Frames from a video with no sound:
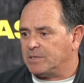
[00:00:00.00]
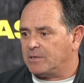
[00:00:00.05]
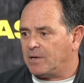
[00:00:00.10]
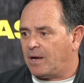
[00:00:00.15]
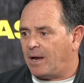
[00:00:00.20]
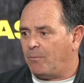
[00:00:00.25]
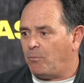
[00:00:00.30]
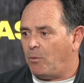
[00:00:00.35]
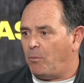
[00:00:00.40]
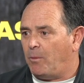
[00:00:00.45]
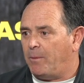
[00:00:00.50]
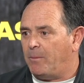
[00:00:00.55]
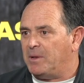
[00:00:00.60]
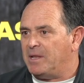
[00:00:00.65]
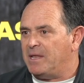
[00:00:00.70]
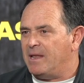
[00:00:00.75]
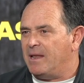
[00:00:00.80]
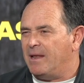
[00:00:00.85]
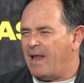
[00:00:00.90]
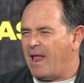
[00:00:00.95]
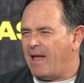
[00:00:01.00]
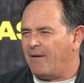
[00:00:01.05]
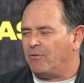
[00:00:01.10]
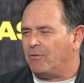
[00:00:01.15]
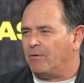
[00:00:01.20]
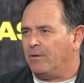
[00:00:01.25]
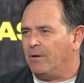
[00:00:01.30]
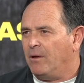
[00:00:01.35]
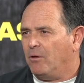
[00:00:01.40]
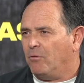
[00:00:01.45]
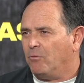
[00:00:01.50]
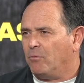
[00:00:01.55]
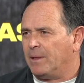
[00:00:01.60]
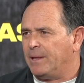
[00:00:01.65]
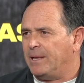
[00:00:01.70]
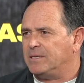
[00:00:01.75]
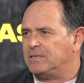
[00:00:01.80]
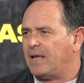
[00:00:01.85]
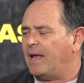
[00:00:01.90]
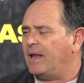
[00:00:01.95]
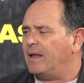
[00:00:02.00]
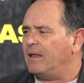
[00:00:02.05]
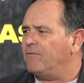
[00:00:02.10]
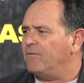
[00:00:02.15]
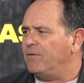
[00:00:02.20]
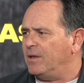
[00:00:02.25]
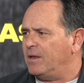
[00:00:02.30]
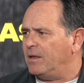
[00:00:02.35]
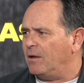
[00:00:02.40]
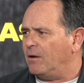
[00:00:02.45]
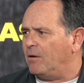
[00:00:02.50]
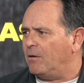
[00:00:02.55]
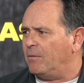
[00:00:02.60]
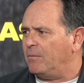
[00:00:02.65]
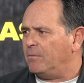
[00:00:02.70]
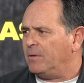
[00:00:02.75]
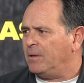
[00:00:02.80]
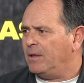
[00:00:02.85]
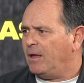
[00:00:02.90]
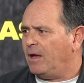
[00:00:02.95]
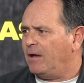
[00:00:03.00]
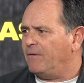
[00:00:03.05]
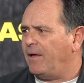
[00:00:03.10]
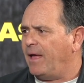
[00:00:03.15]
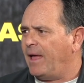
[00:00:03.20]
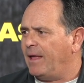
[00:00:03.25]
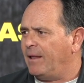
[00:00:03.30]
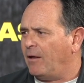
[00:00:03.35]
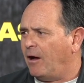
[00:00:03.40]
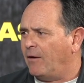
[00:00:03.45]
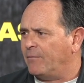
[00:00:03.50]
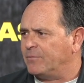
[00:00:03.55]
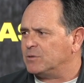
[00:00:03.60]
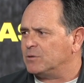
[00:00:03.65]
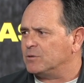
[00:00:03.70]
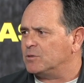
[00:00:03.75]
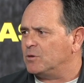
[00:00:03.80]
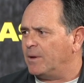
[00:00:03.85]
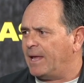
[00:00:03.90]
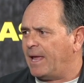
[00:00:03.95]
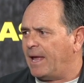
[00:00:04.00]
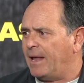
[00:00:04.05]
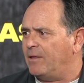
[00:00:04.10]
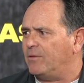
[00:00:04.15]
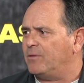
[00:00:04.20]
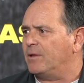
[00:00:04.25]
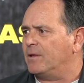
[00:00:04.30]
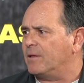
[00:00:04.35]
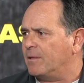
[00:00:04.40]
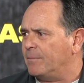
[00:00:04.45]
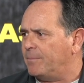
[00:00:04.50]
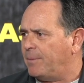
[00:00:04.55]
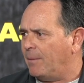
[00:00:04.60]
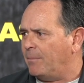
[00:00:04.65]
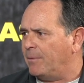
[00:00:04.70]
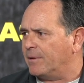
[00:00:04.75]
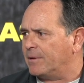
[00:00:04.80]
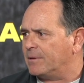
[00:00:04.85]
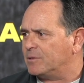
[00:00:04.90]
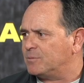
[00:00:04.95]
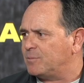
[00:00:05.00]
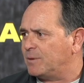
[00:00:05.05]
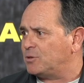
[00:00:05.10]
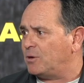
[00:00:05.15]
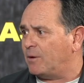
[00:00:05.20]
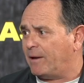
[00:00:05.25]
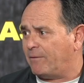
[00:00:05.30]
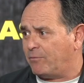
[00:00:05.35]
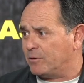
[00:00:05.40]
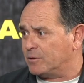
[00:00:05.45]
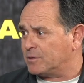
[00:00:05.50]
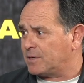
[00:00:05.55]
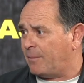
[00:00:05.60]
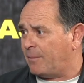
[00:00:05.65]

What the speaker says: a time when we would never release any video of officers doing anything to the public, especially when I first